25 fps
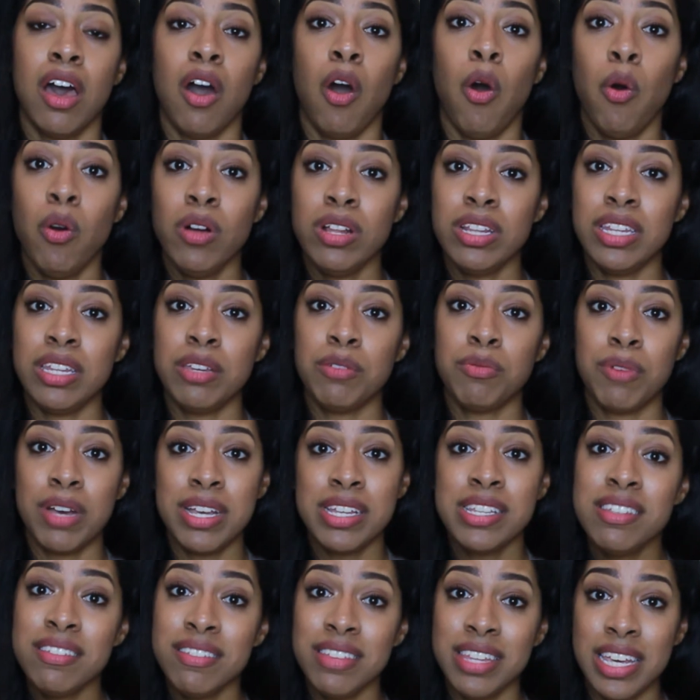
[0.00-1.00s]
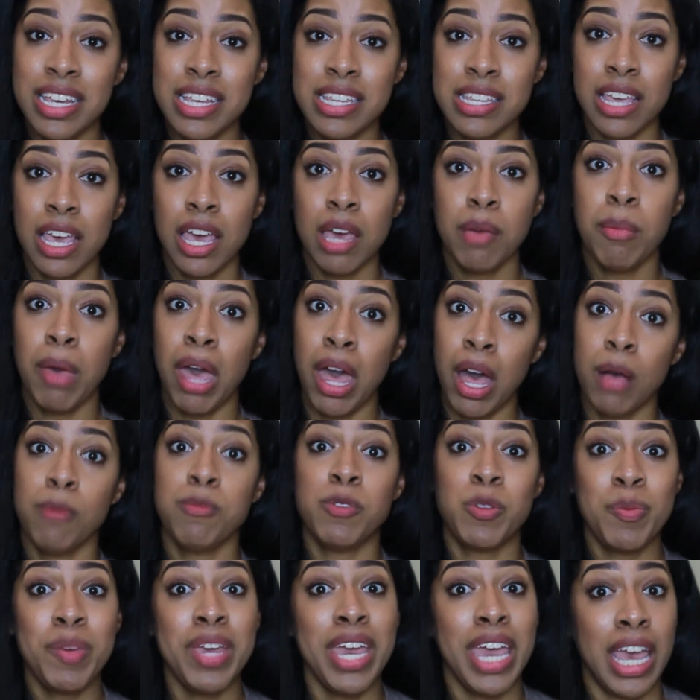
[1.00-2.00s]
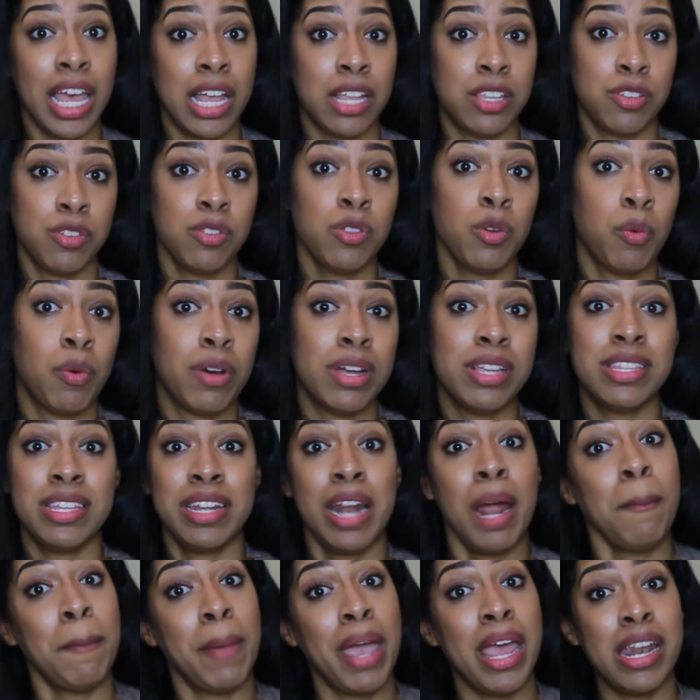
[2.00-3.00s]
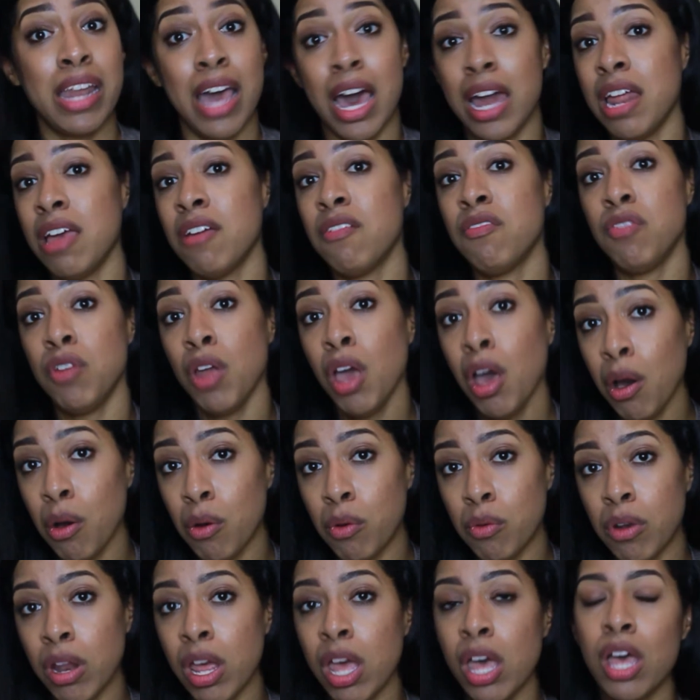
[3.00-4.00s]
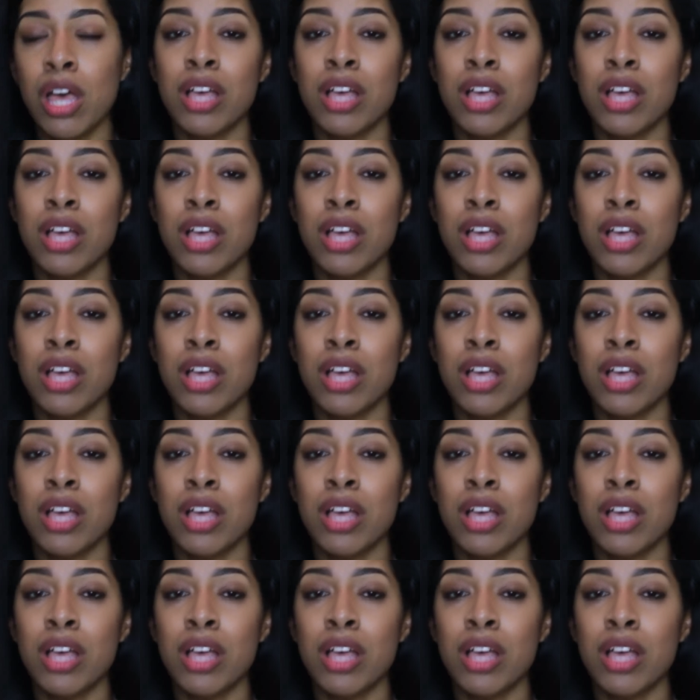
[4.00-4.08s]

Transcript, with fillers: on the rest of the exam helped me answer the ones that I may not have known.